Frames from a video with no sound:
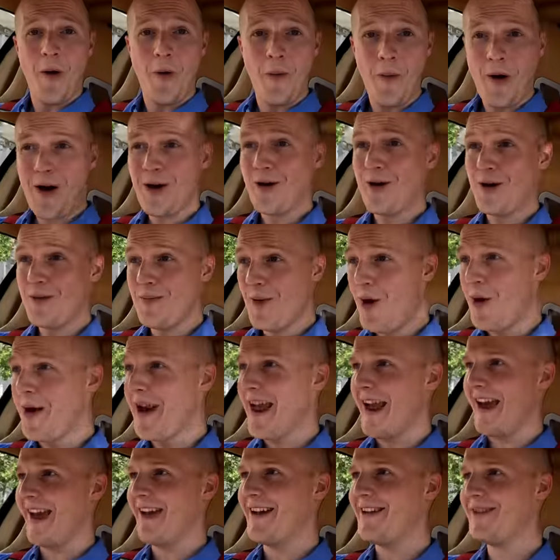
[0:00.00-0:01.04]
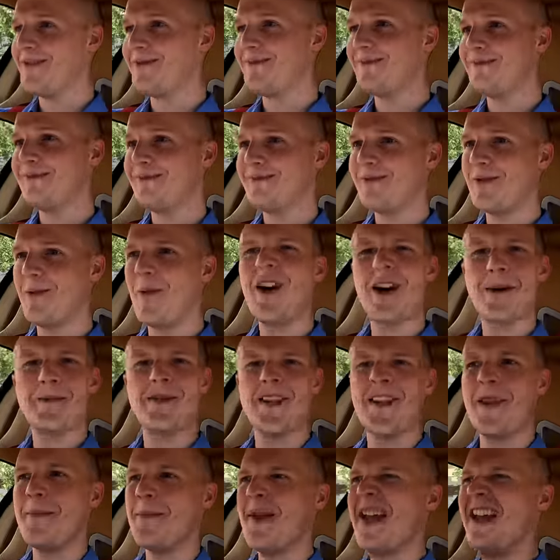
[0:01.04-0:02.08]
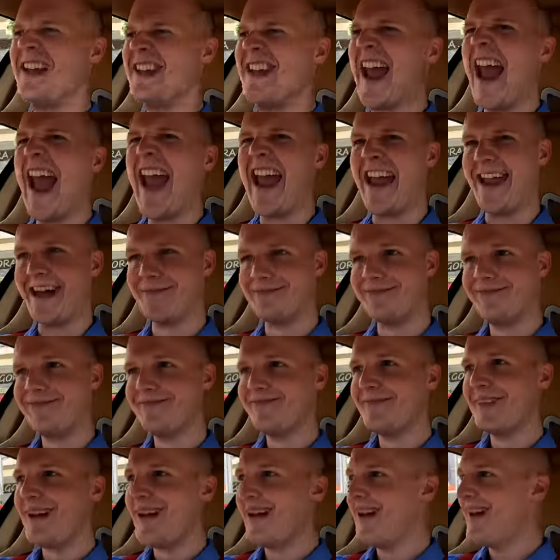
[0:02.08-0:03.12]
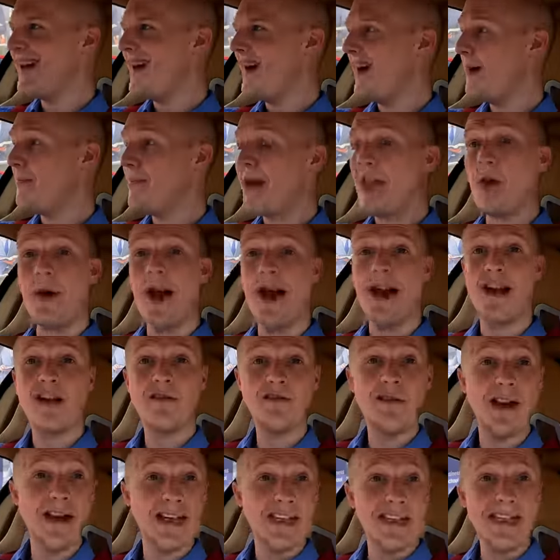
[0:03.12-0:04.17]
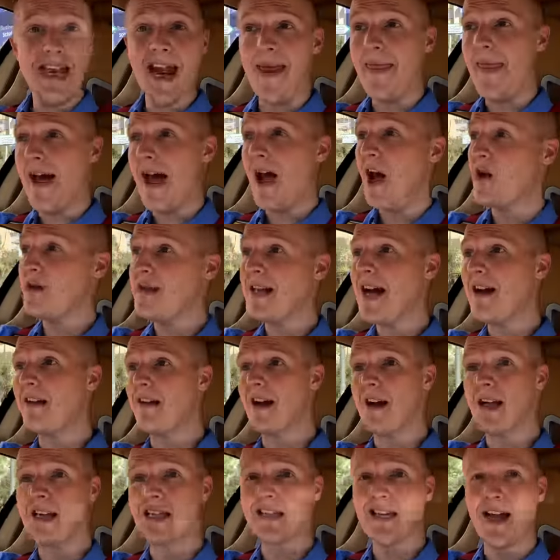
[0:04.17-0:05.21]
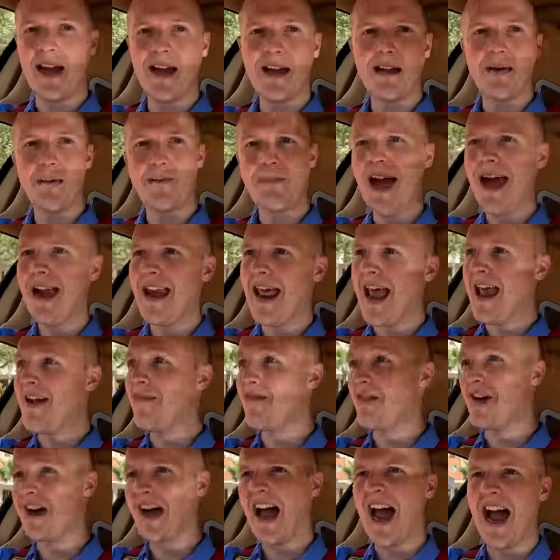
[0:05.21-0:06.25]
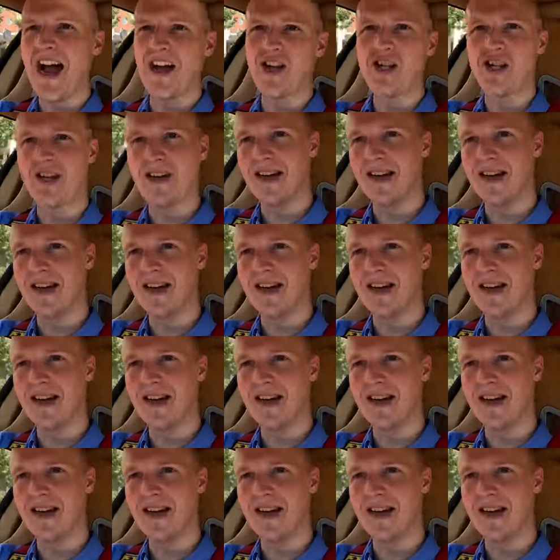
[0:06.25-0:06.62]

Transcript: Well, good morning. Welcome to the big day. Uh, by the way, I had a great stay in that hotel last night, Palais Faraj